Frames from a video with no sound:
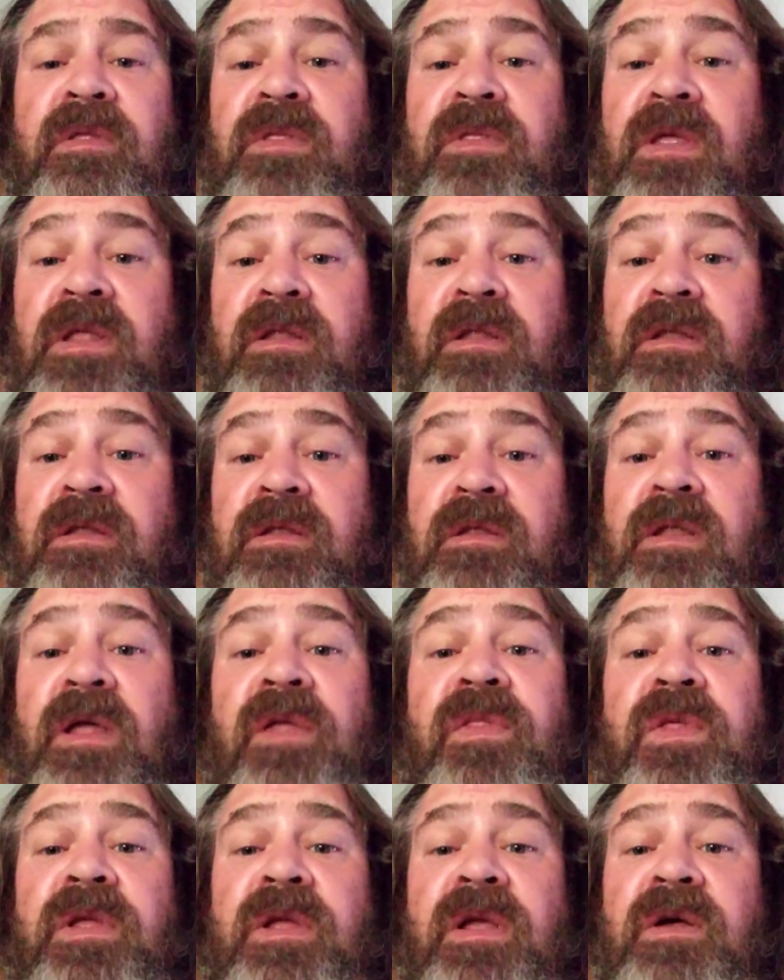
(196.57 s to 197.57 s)
then
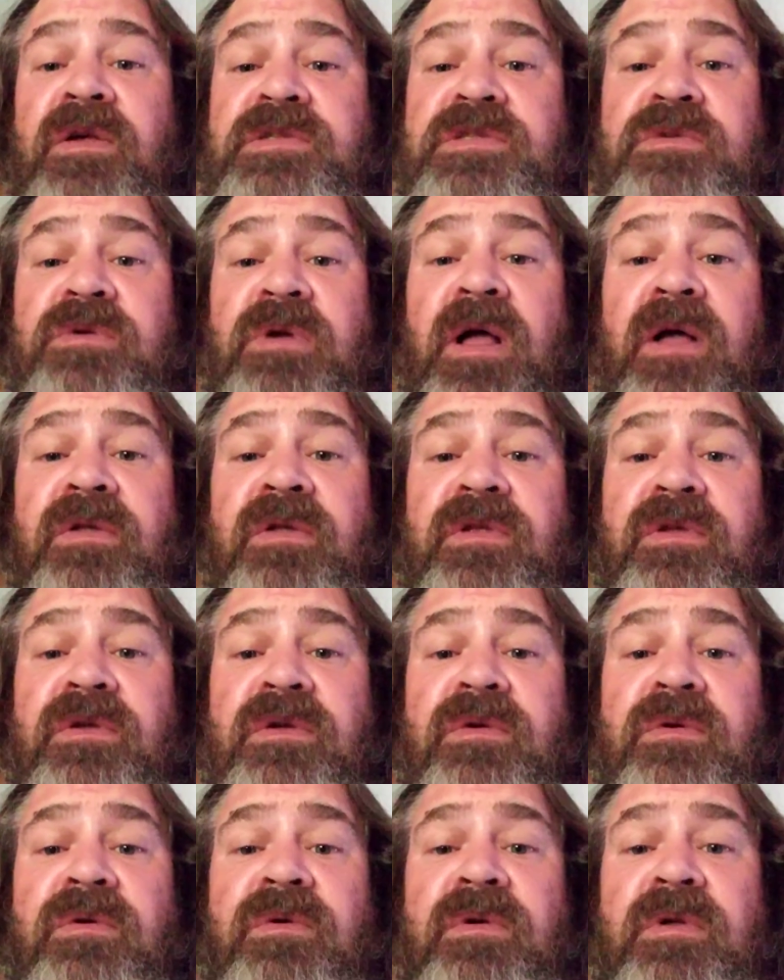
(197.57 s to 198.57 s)
nothing else around
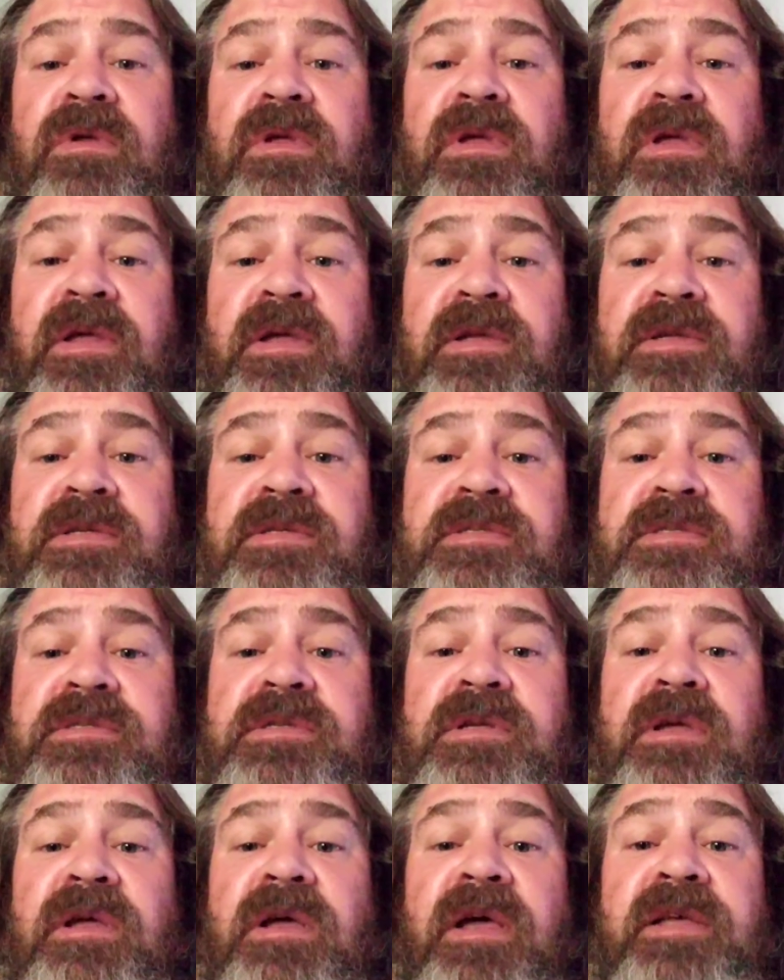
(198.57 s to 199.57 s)
you is
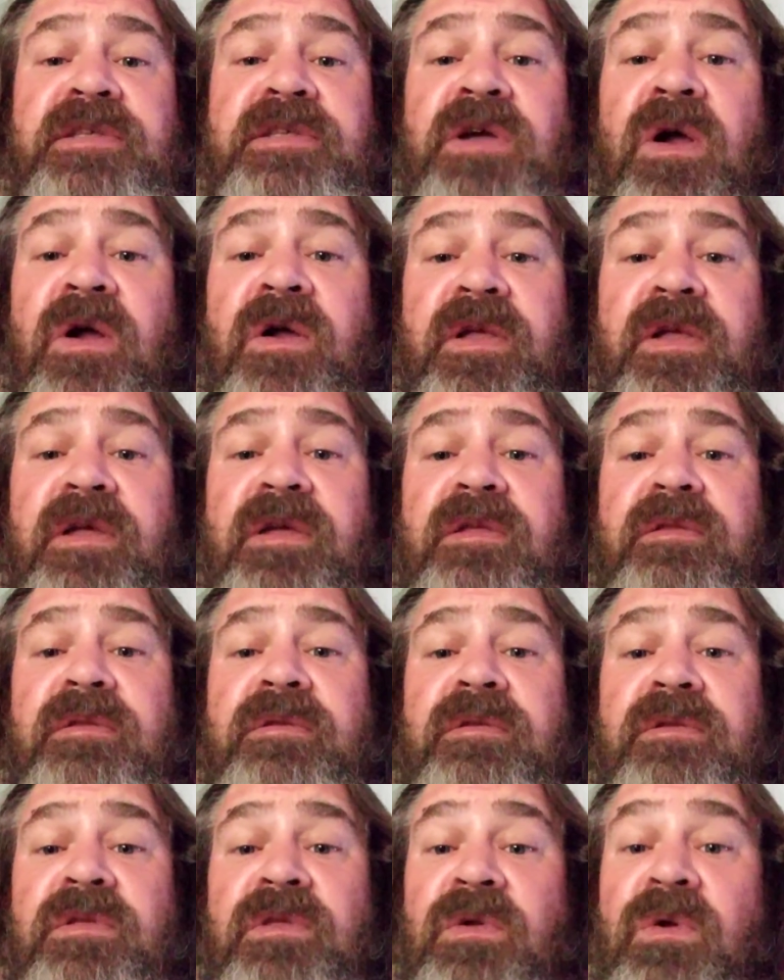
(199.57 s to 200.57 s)
a target.
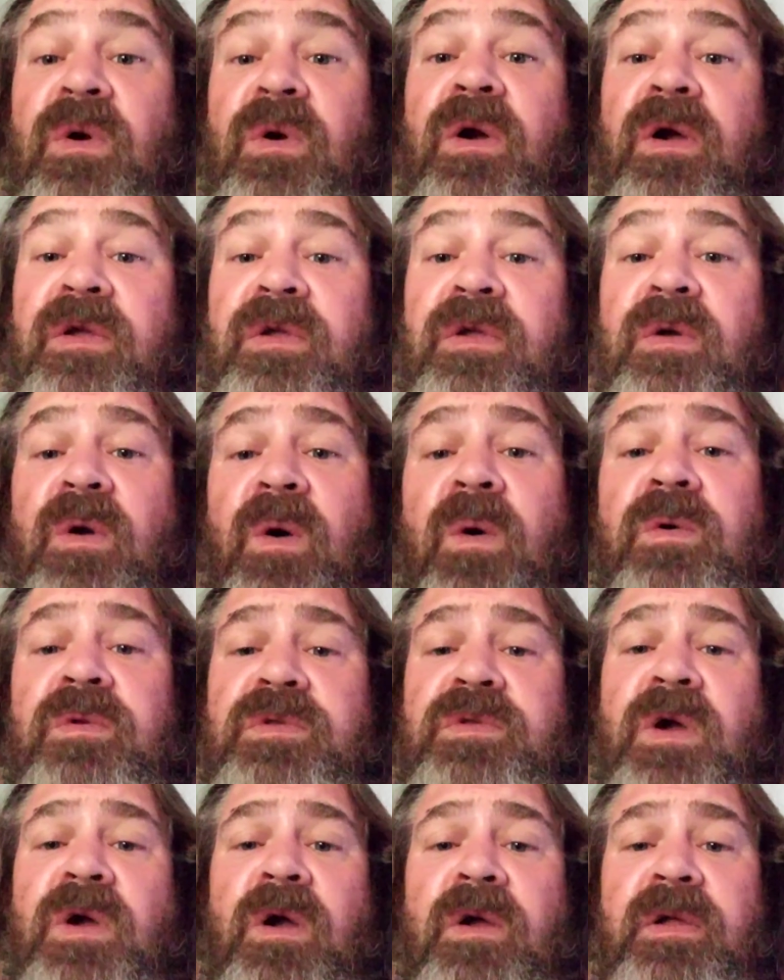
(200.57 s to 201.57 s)
You are your
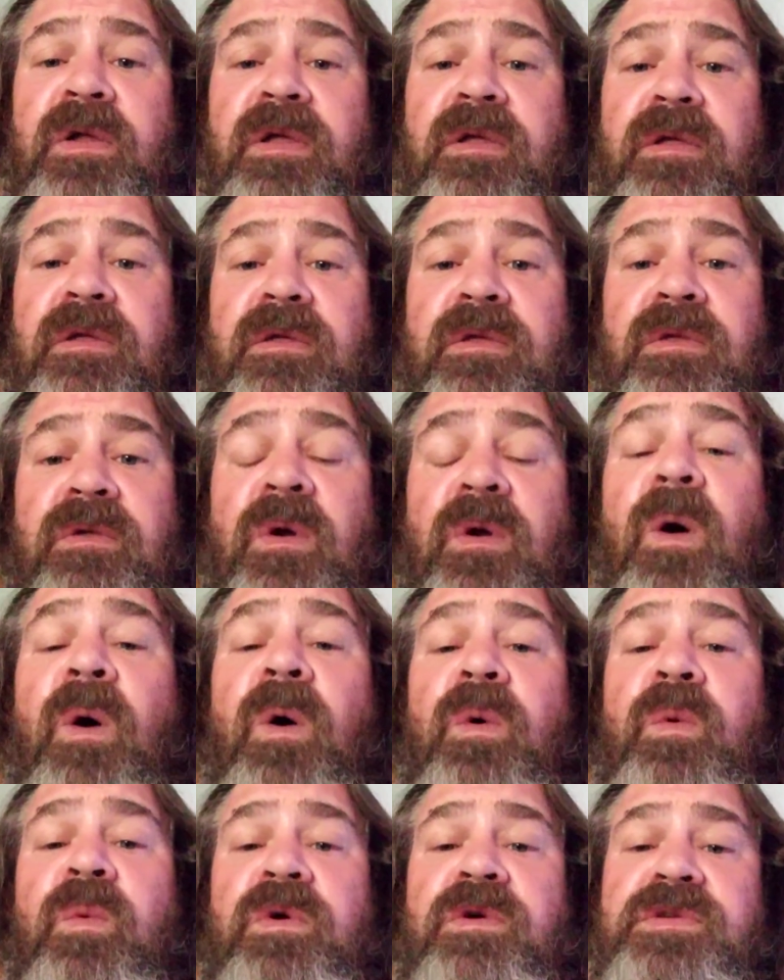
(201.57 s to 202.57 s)
own target, your
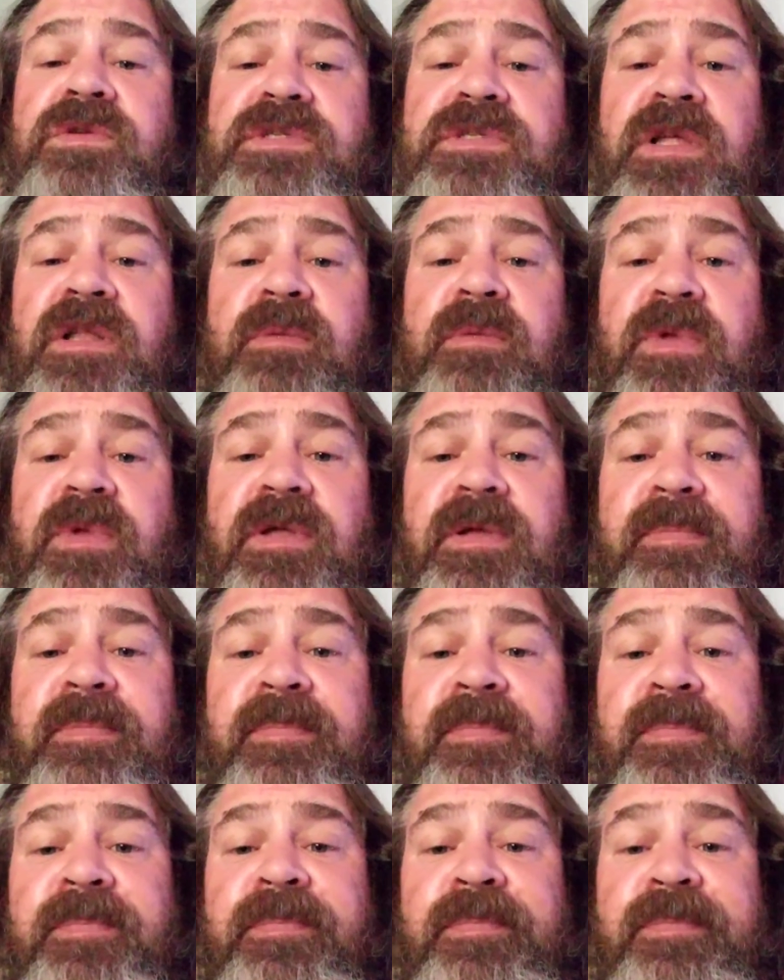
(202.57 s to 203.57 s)
own worst enemy.
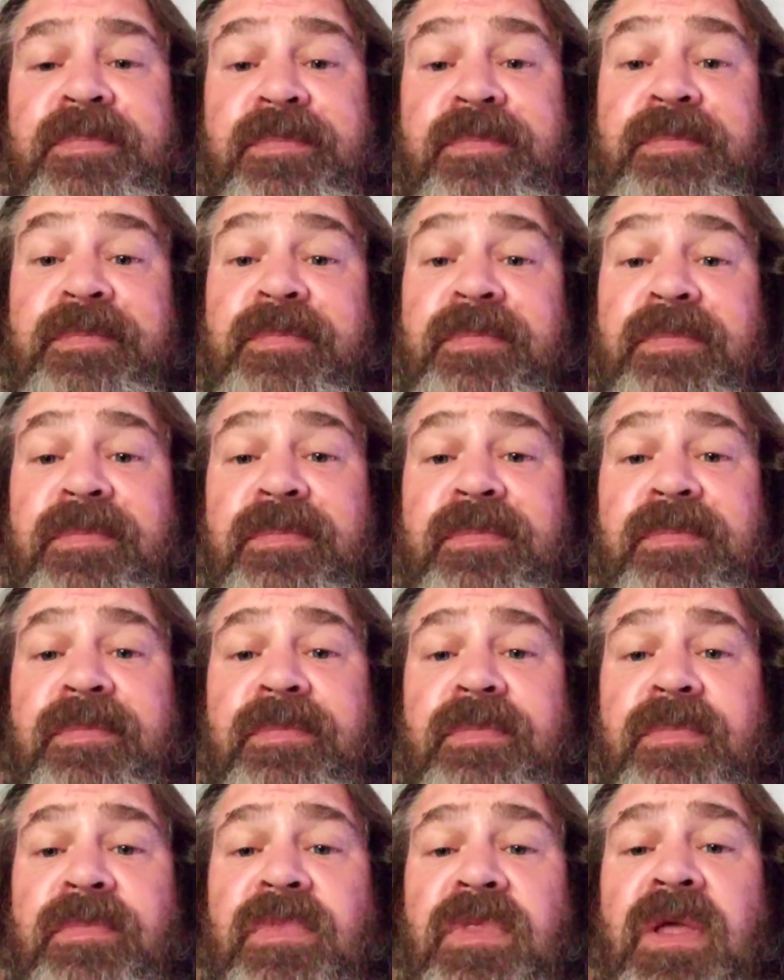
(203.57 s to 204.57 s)

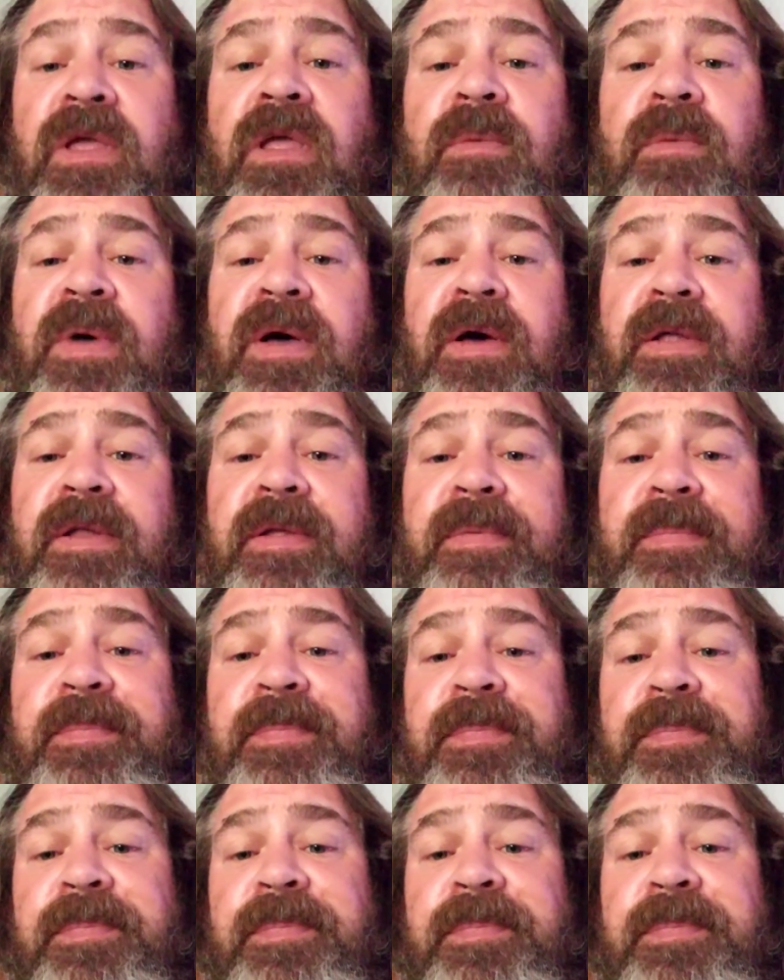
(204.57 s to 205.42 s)
Think about it.